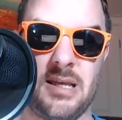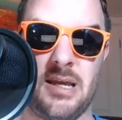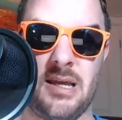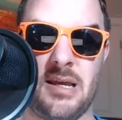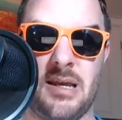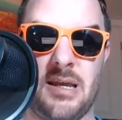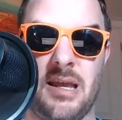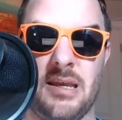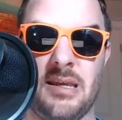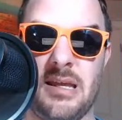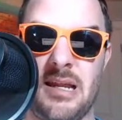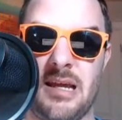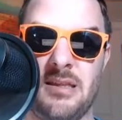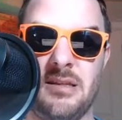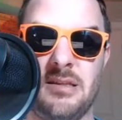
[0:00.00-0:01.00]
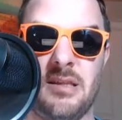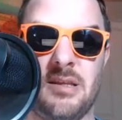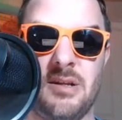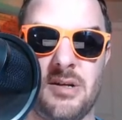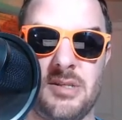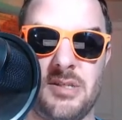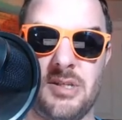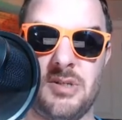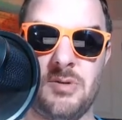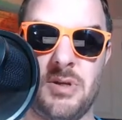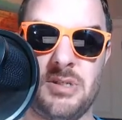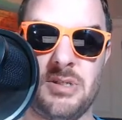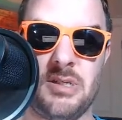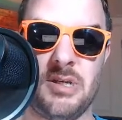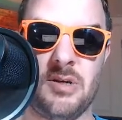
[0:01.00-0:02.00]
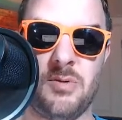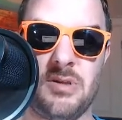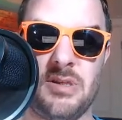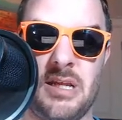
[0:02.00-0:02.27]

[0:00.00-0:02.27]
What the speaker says: Again, I think that they're in a situation here where